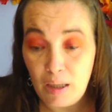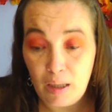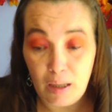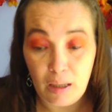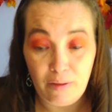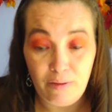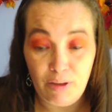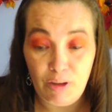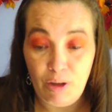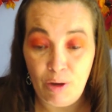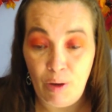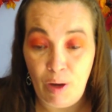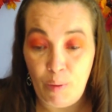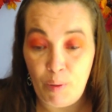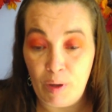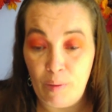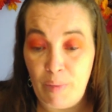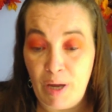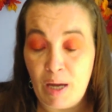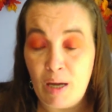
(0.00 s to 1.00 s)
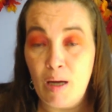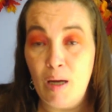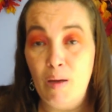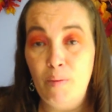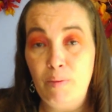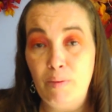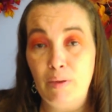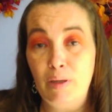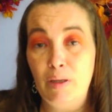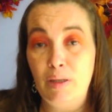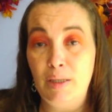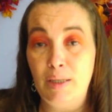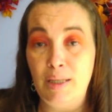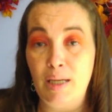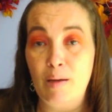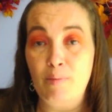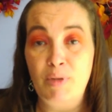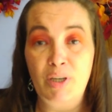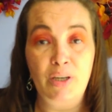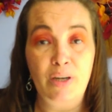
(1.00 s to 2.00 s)
even though I wear makeup
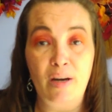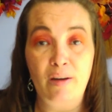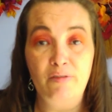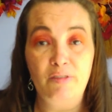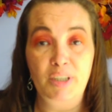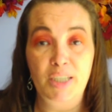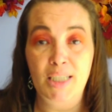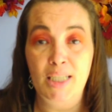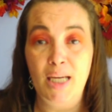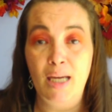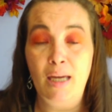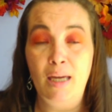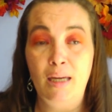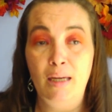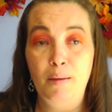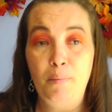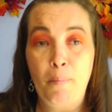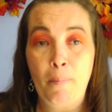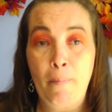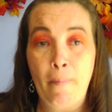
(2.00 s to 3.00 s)
damn near every day,